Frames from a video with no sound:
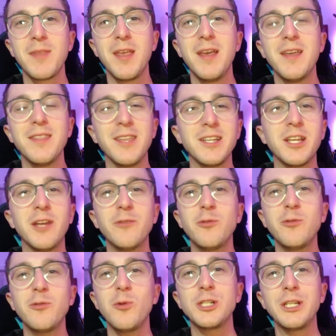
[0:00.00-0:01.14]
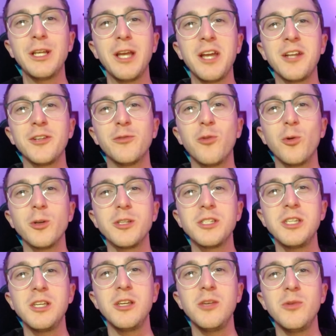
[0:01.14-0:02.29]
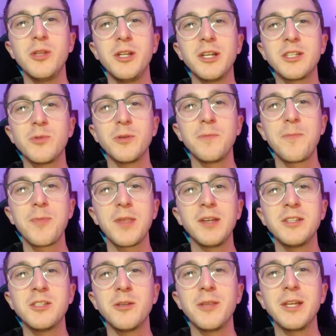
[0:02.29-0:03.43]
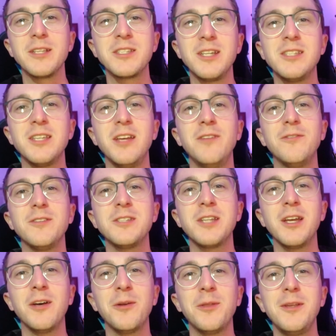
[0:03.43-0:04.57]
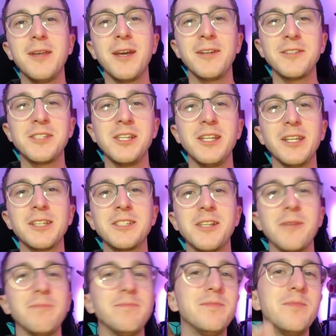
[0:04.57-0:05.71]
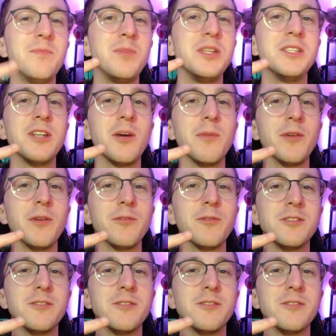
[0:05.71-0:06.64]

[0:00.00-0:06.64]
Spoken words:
Thanks again for watching, and I look forward to seeing you in the next one. Until then, stay safe, stay healthy, and I'll see you next time. Peace out, my friends.